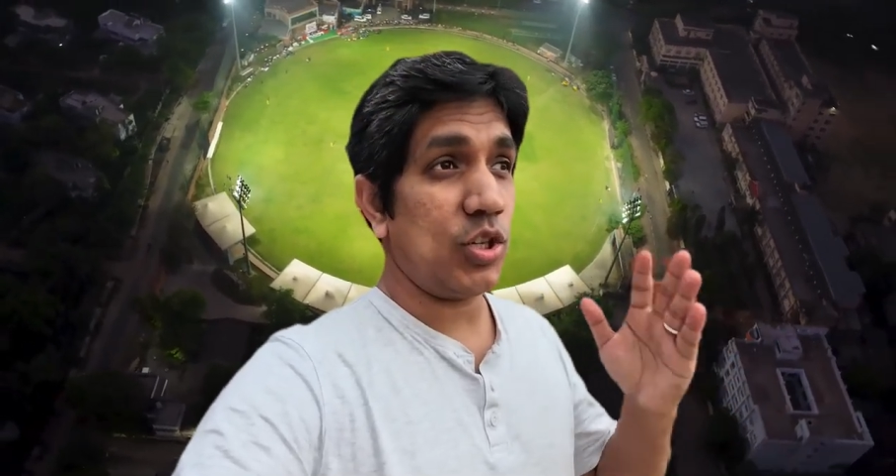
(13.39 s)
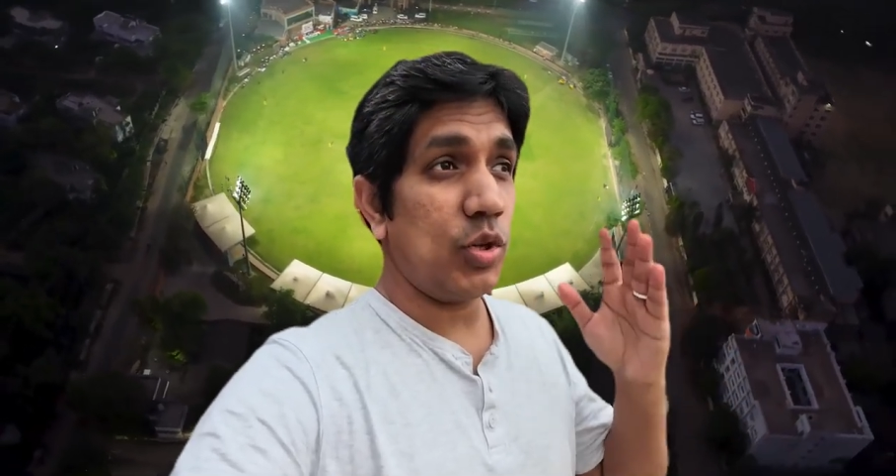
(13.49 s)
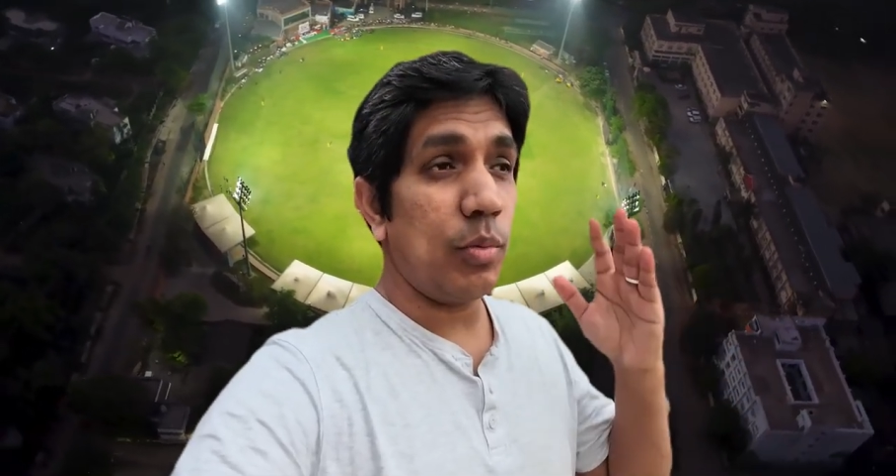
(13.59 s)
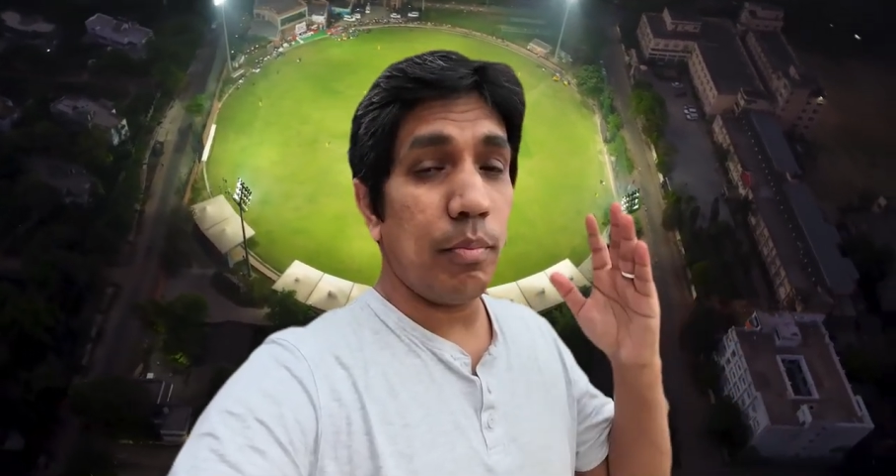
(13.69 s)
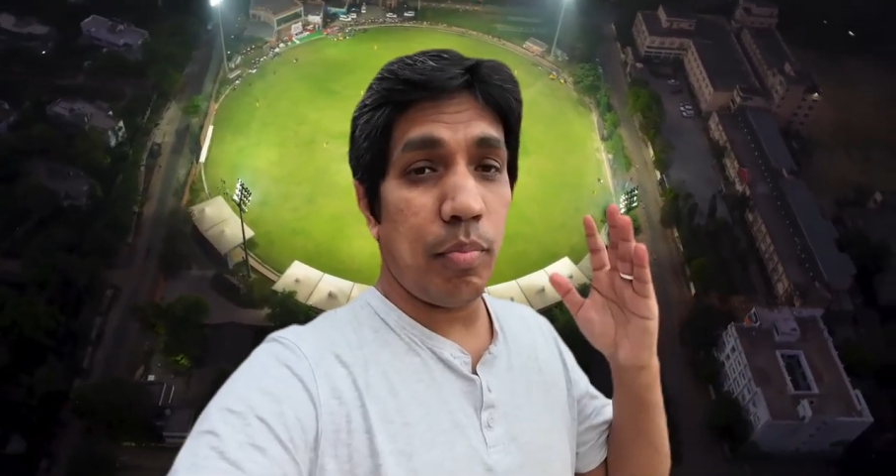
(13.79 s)

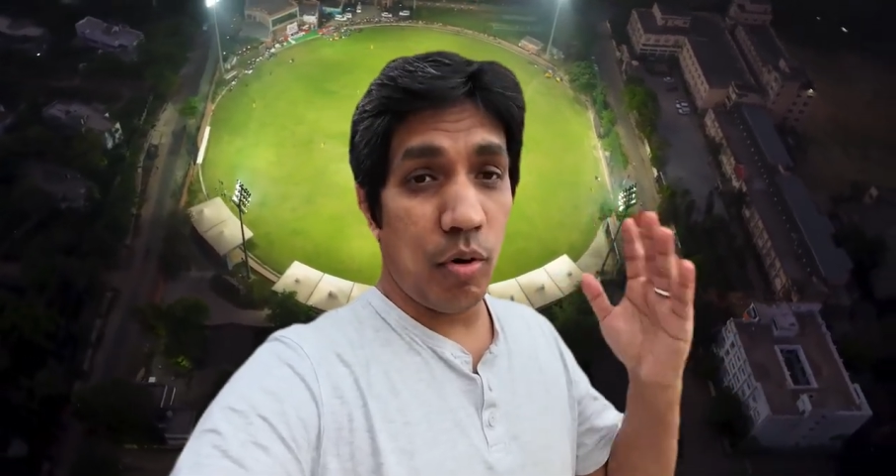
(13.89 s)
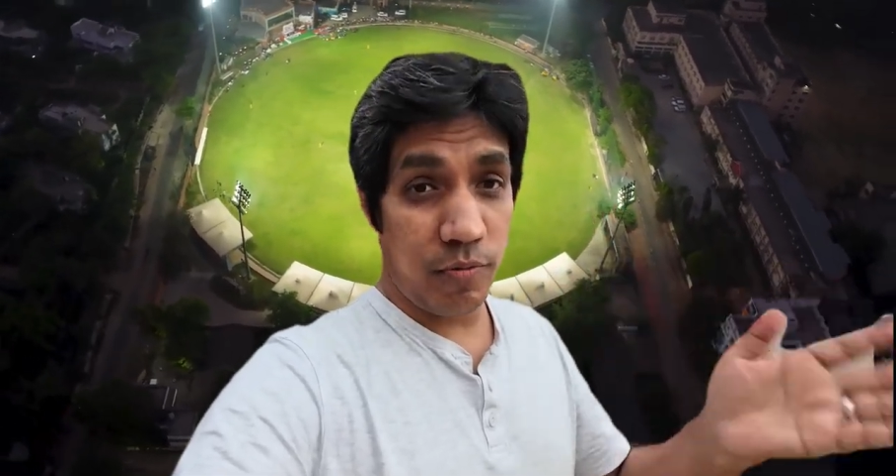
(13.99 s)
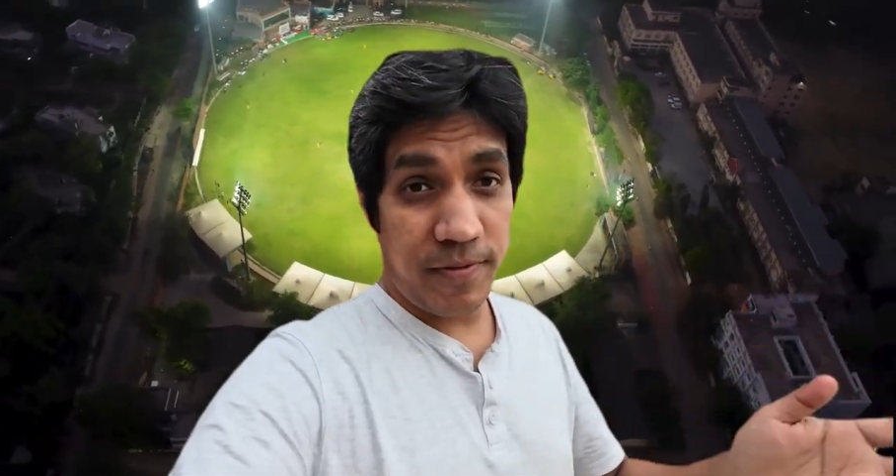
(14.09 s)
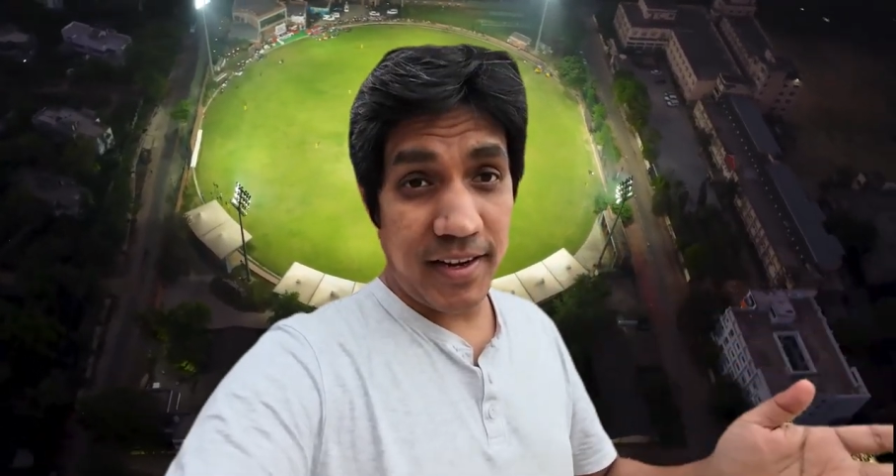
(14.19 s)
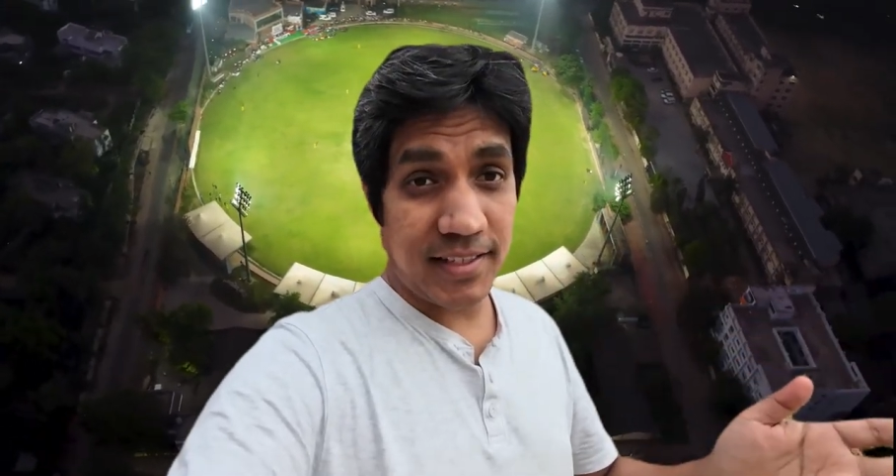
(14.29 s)
to bowl
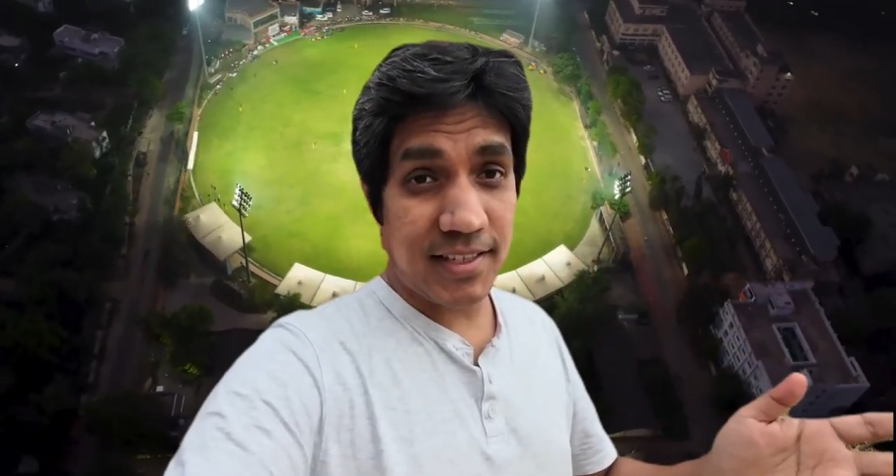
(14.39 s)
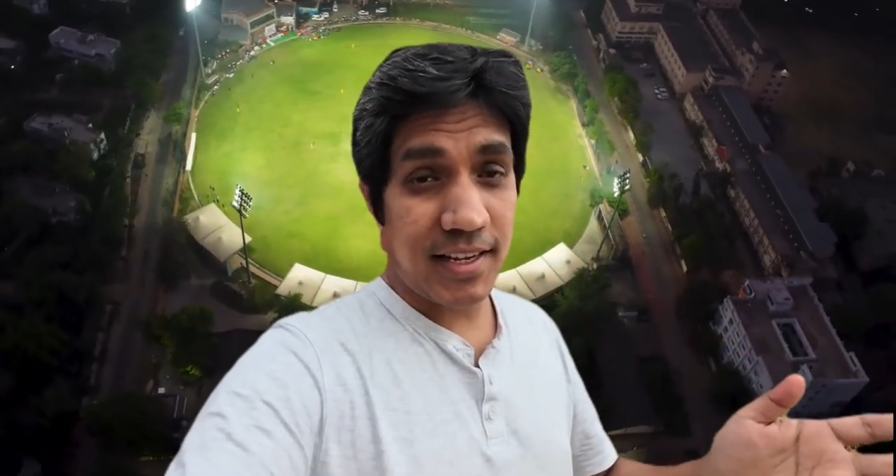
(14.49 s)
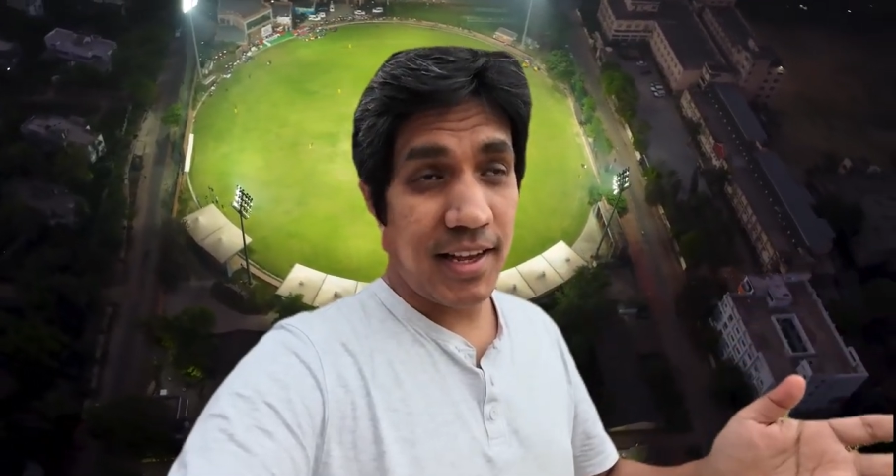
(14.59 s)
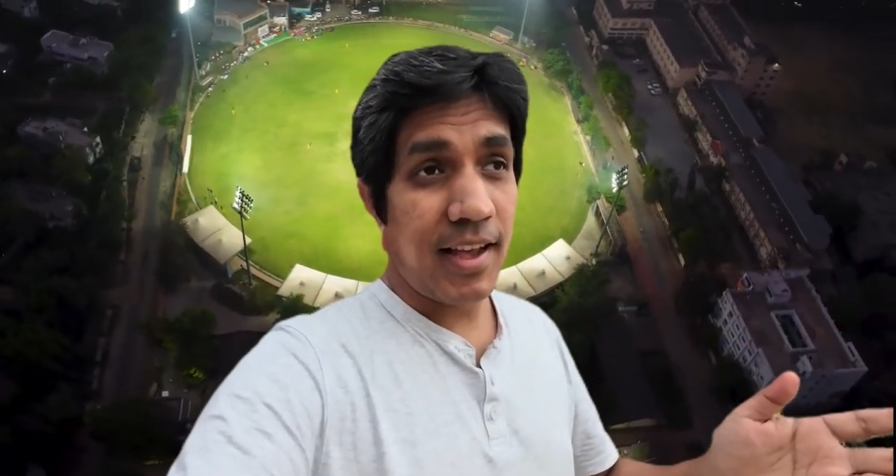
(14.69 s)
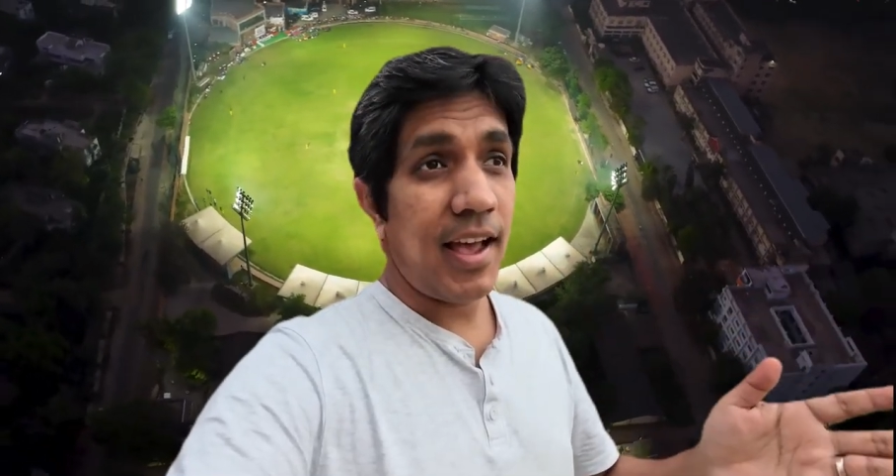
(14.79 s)
first